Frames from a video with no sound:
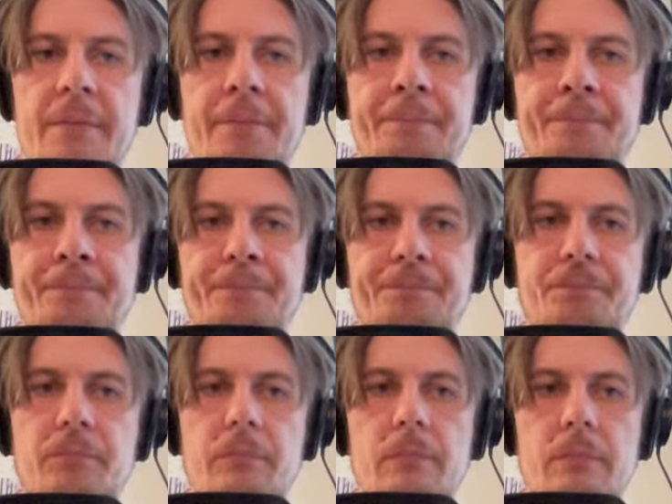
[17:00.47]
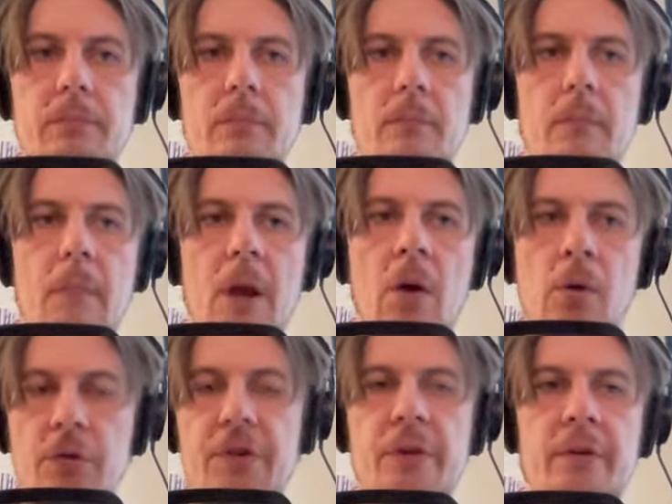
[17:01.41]
Um,
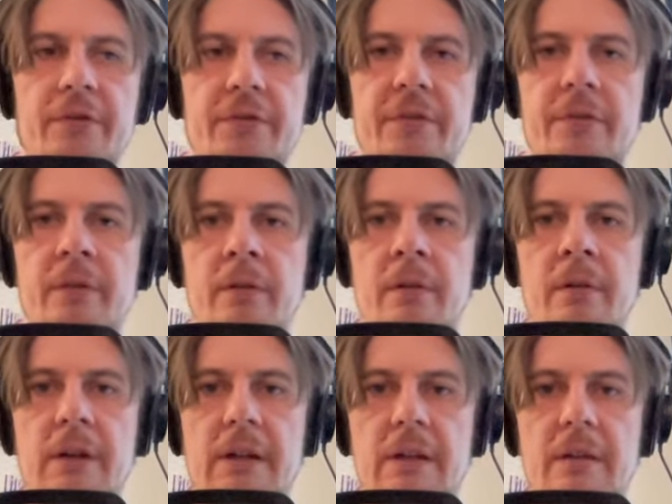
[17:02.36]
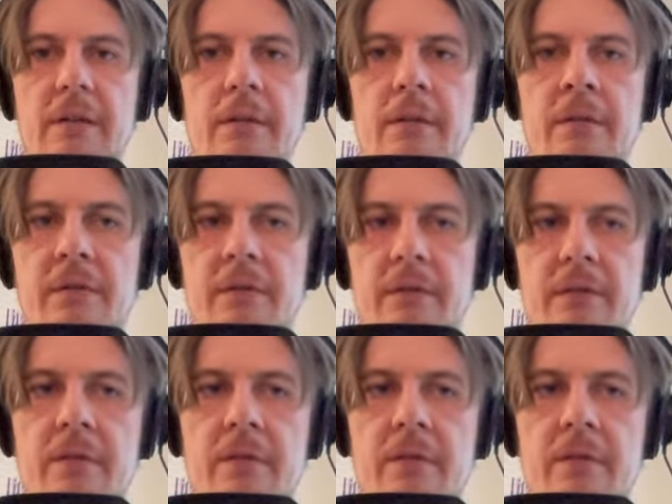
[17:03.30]
also uh, uh,